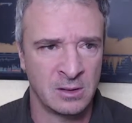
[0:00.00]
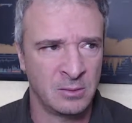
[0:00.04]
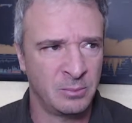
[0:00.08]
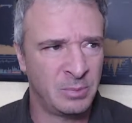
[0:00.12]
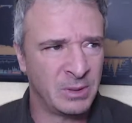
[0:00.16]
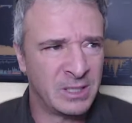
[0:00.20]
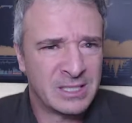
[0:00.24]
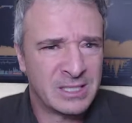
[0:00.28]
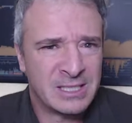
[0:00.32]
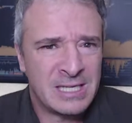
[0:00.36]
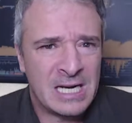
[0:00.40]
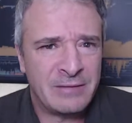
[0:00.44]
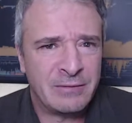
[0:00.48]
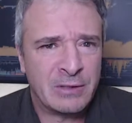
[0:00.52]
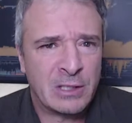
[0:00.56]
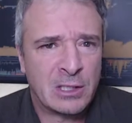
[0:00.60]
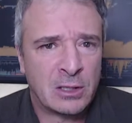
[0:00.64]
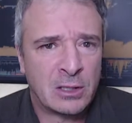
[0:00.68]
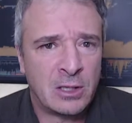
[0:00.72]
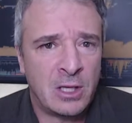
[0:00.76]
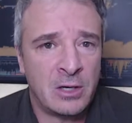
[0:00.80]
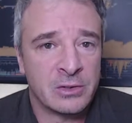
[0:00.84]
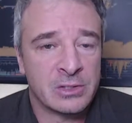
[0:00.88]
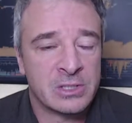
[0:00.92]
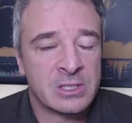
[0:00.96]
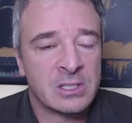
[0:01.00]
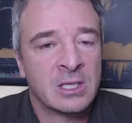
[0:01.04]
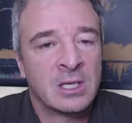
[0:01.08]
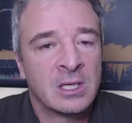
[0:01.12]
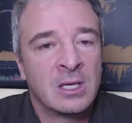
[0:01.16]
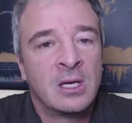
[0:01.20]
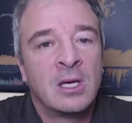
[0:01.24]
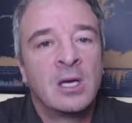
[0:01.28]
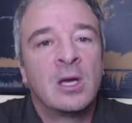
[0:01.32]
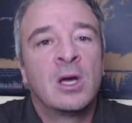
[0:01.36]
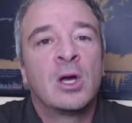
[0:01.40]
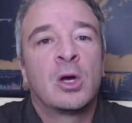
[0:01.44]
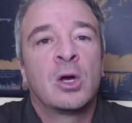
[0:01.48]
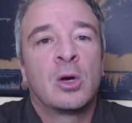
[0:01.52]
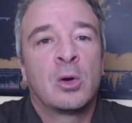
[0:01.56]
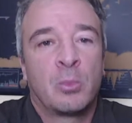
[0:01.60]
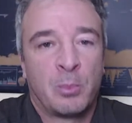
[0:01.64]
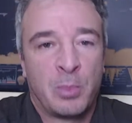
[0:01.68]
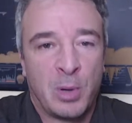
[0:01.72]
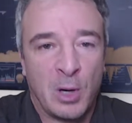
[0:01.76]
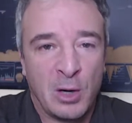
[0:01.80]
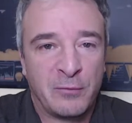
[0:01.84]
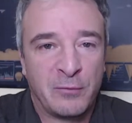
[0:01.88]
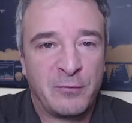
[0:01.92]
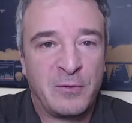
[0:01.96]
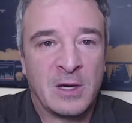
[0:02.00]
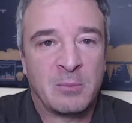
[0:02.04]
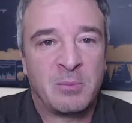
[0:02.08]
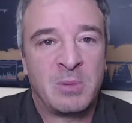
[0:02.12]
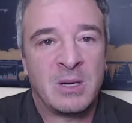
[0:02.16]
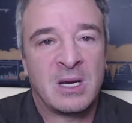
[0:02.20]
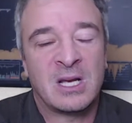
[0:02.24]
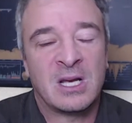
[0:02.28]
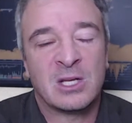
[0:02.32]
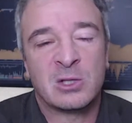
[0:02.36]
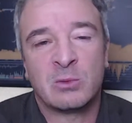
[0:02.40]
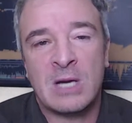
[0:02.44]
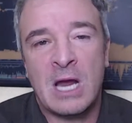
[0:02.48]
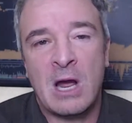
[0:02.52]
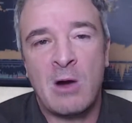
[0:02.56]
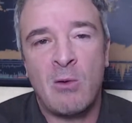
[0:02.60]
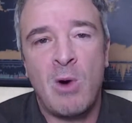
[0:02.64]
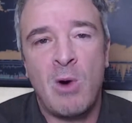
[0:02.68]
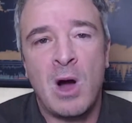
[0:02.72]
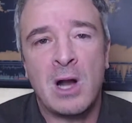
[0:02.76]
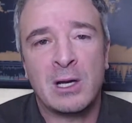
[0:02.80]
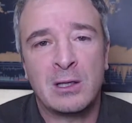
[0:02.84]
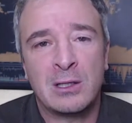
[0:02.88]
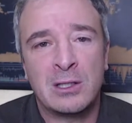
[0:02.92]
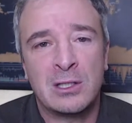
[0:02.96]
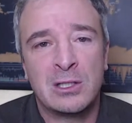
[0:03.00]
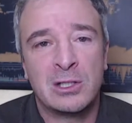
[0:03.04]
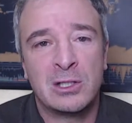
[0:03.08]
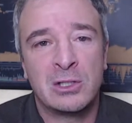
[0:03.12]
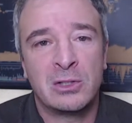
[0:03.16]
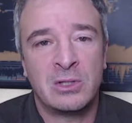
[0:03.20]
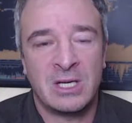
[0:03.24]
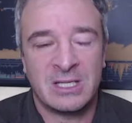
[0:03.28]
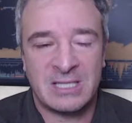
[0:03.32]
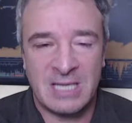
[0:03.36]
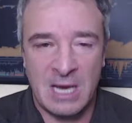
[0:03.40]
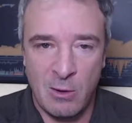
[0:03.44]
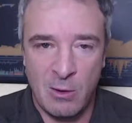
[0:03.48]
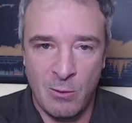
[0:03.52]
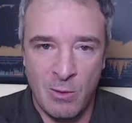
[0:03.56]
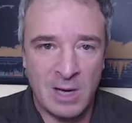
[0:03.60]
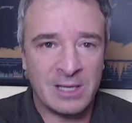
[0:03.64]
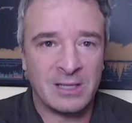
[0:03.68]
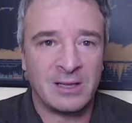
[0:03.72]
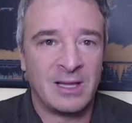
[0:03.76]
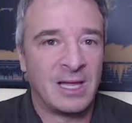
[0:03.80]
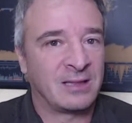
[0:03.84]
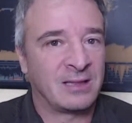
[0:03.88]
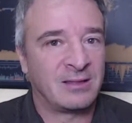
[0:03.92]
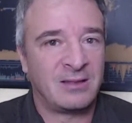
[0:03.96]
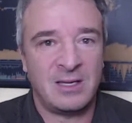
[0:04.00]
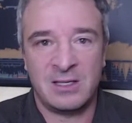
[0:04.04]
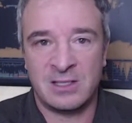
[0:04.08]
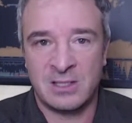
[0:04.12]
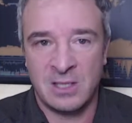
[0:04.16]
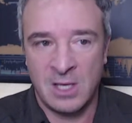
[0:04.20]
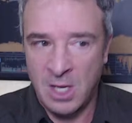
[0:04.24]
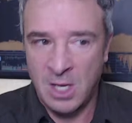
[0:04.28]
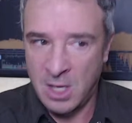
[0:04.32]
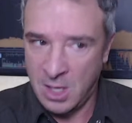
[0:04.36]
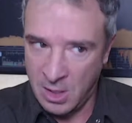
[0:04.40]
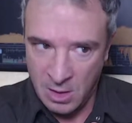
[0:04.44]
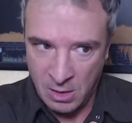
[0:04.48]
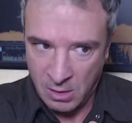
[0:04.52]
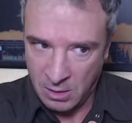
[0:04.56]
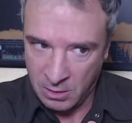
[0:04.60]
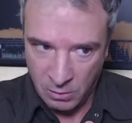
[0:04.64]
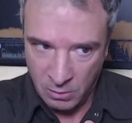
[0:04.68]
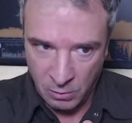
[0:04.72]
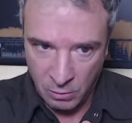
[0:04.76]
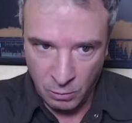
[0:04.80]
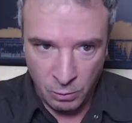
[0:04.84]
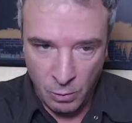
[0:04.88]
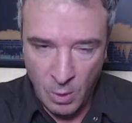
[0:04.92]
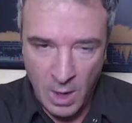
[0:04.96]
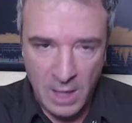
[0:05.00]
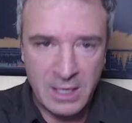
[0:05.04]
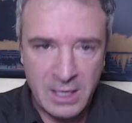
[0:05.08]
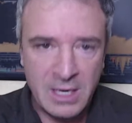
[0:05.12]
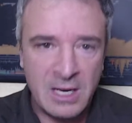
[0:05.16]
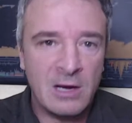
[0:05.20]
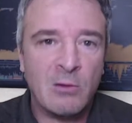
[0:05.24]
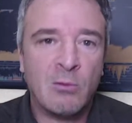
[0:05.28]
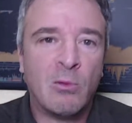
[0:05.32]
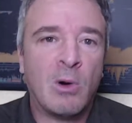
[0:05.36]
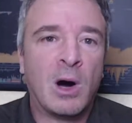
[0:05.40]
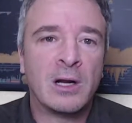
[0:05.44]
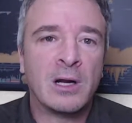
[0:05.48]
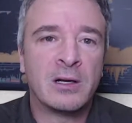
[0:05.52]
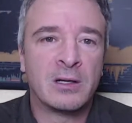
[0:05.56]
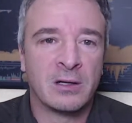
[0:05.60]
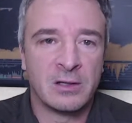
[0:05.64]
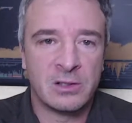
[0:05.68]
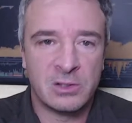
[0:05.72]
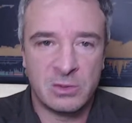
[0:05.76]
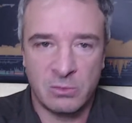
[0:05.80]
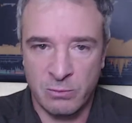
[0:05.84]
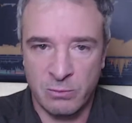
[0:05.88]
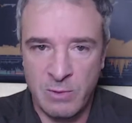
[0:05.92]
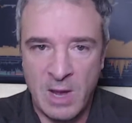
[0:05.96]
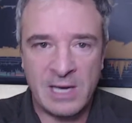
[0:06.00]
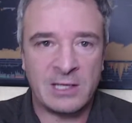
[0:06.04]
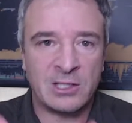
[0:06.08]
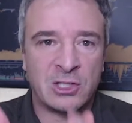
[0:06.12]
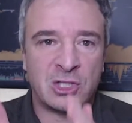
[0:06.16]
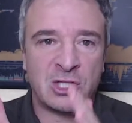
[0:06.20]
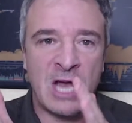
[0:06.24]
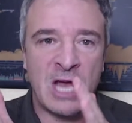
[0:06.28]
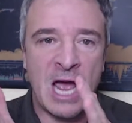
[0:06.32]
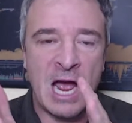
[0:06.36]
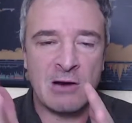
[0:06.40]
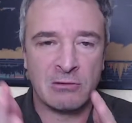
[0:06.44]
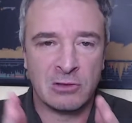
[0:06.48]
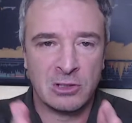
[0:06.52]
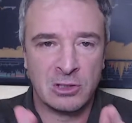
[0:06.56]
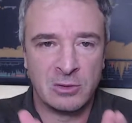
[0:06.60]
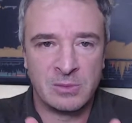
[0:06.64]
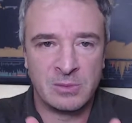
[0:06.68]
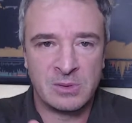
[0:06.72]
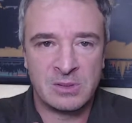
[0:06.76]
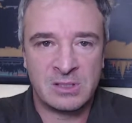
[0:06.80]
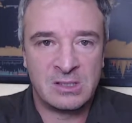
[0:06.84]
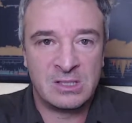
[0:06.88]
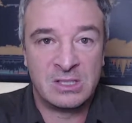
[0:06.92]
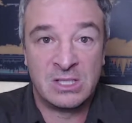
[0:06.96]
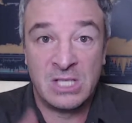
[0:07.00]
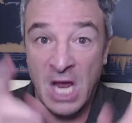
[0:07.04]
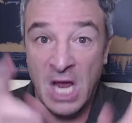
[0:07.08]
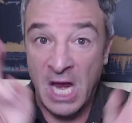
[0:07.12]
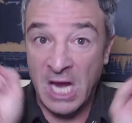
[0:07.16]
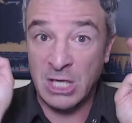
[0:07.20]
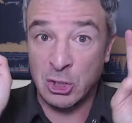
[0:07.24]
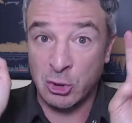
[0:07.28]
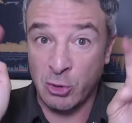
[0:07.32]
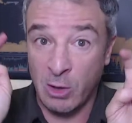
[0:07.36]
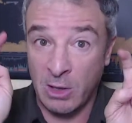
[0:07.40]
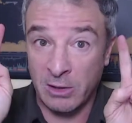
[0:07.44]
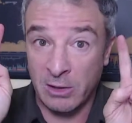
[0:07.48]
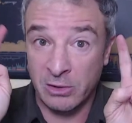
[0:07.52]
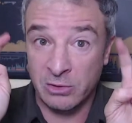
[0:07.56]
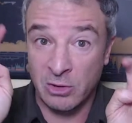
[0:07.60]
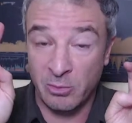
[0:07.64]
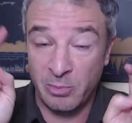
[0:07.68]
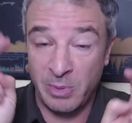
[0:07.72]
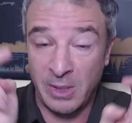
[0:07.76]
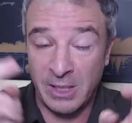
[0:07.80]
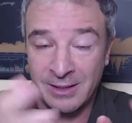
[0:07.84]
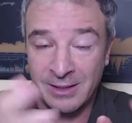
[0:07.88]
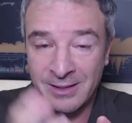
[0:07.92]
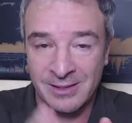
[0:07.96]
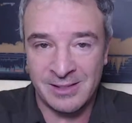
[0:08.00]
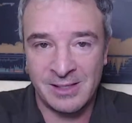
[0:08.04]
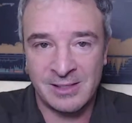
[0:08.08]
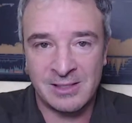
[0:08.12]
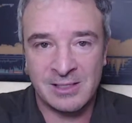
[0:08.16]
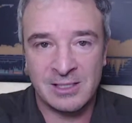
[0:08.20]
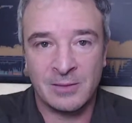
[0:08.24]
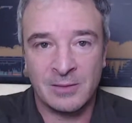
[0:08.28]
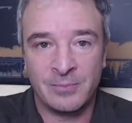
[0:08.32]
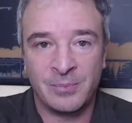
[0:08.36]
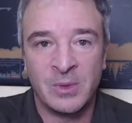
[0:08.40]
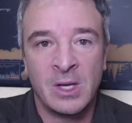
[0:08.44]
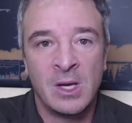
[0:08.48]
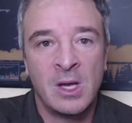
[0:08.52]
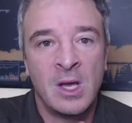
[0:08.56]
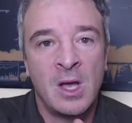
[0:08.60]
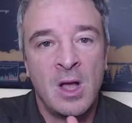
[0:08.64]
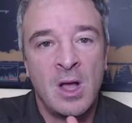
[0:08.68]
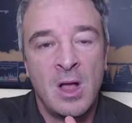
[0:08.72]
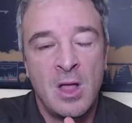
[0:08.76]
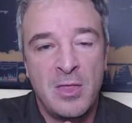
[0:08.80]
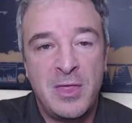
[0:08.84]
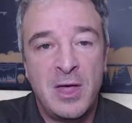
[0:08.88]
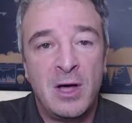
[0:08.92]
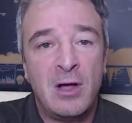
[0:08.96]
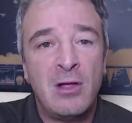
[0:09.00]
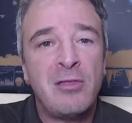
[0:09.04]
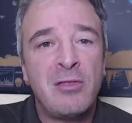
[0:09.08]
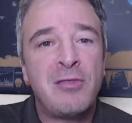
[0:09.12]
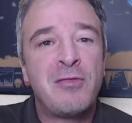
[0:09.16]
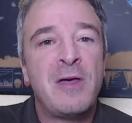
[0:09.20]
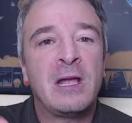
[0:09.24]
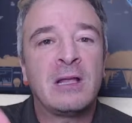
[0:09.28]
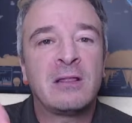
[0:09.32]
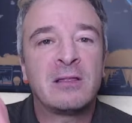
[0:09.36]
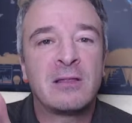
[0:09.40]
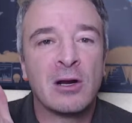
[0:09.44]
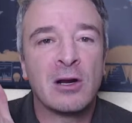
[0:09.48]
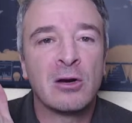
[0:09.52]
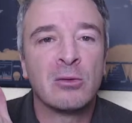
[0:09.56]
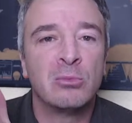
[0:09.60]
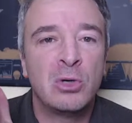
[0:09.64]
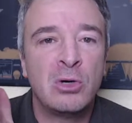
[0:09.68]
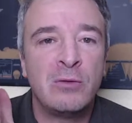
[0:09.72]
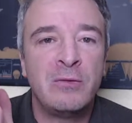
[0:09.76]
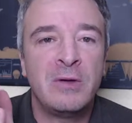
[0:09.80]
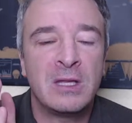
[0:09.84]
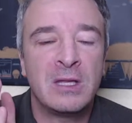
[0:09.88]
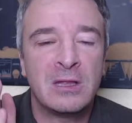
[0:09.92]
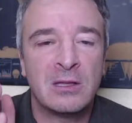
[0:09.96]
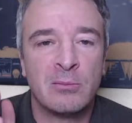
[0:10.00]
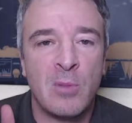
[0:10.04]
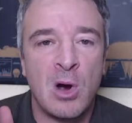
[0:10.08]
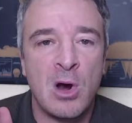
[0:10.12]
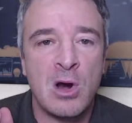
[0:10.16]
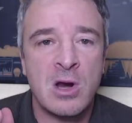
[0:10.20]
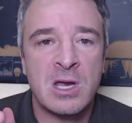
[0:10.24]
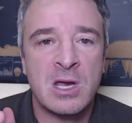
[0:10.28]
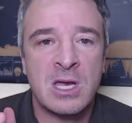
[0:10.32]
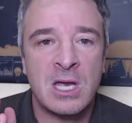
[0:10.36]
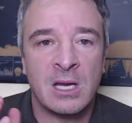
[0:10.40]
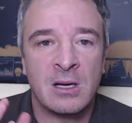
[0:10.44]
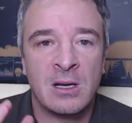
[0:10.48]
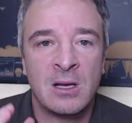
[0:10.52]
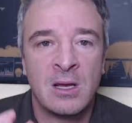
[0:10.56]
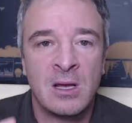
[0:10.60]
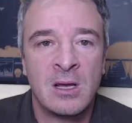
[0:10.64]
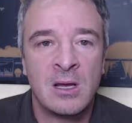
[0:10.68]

But it's not even close. Perfect, because what I want to do is I want to let these one-hit wonders, Reddit chat rooms, day traders who are beating the system, they'll think they're moving the market.